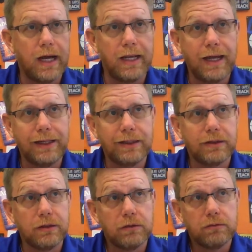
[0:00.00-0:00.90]
I like
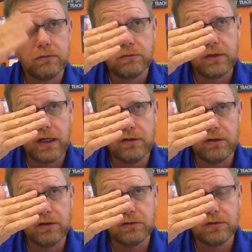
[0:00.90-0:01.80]
Ted
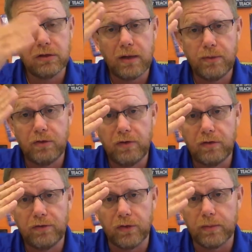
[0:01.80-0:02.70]
Cruz, so I'm going to
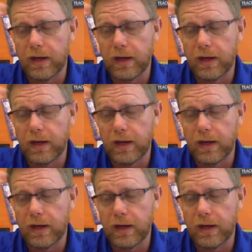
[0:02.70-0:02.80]
vote for him.